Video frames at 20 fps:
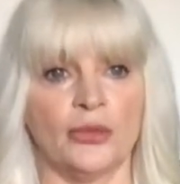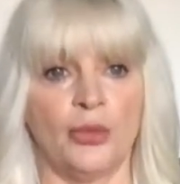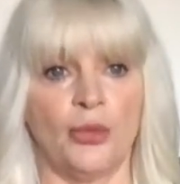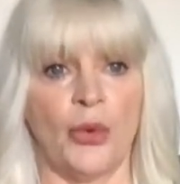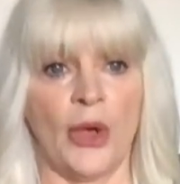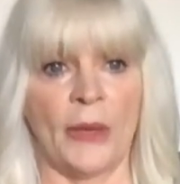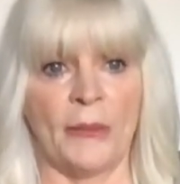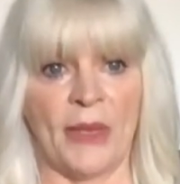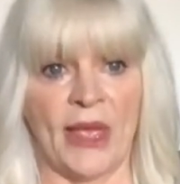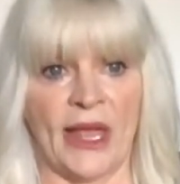
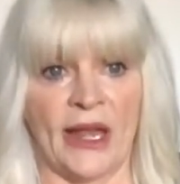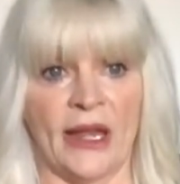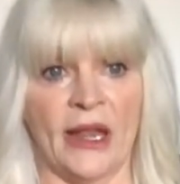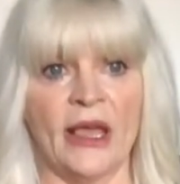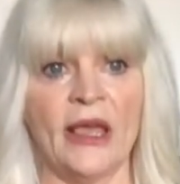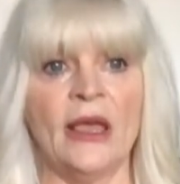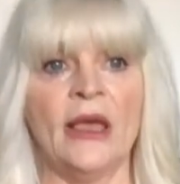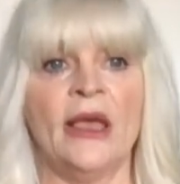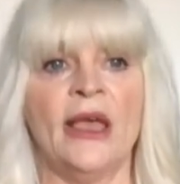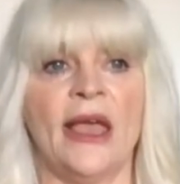women
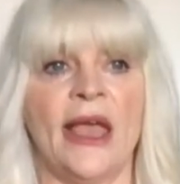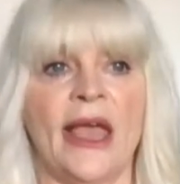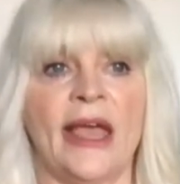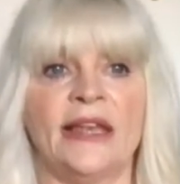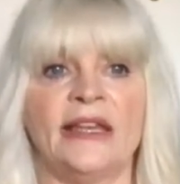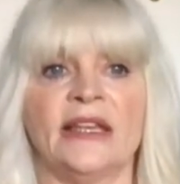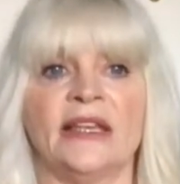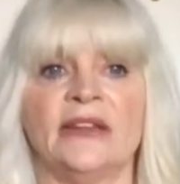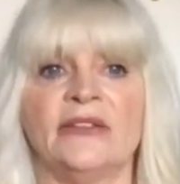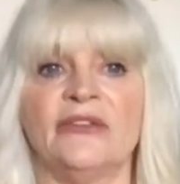
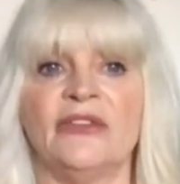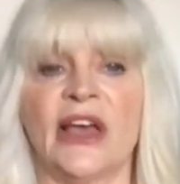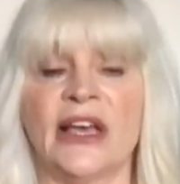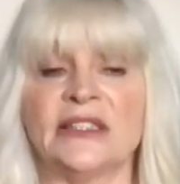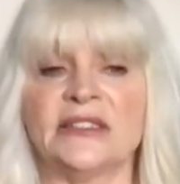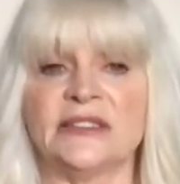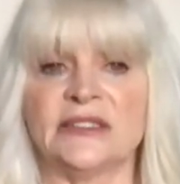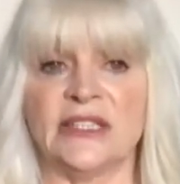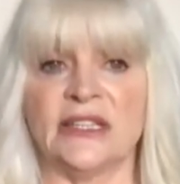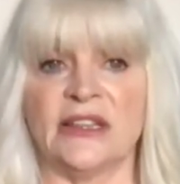and
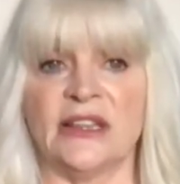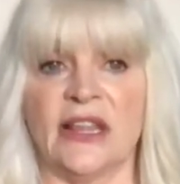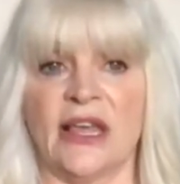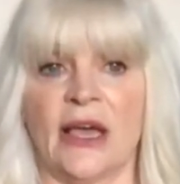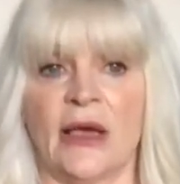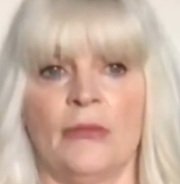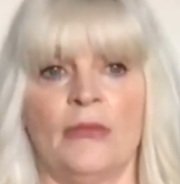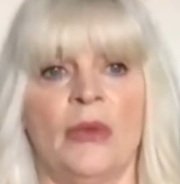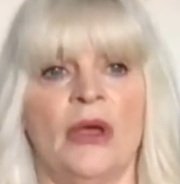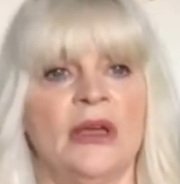invest in
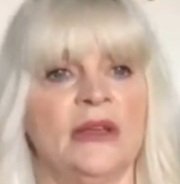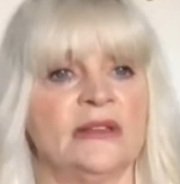them.